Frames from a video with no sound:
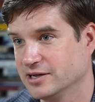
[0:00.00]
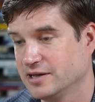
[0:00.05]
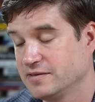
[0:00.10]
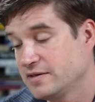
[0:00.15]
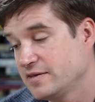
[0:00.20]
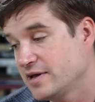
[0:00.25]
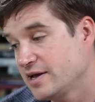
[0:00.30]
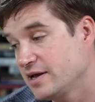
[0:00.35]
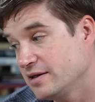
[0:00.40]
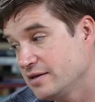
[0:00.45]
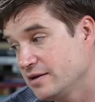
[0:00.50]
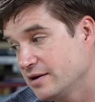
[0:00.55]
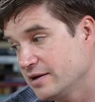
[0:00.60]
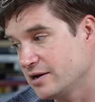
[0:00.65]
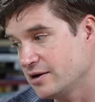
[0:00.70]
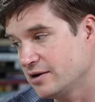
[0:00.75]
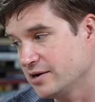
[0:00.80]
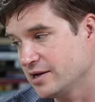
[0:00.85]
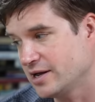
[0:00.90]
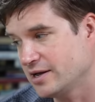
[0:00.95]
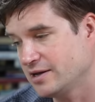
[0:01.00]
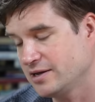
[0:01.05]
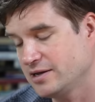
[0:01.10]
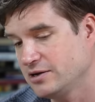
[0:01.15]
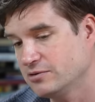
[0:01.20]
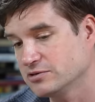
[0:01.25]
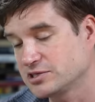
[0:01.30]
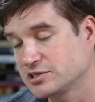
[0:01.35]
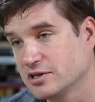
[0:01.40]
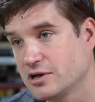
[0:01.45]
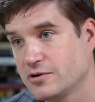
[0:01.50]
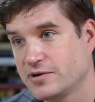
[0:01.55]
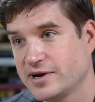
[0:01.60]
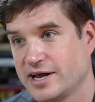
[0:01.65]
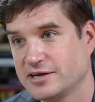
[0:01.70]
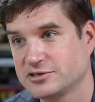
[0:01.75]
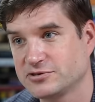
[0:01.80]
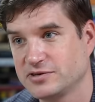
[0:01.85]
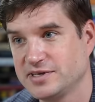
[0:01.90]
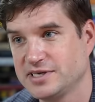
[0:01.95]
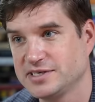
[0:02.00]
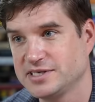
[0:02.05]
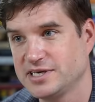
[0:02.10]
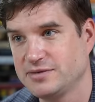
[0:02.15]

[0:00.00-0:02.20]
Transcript: And then they you're like, oh, you're slow in answering these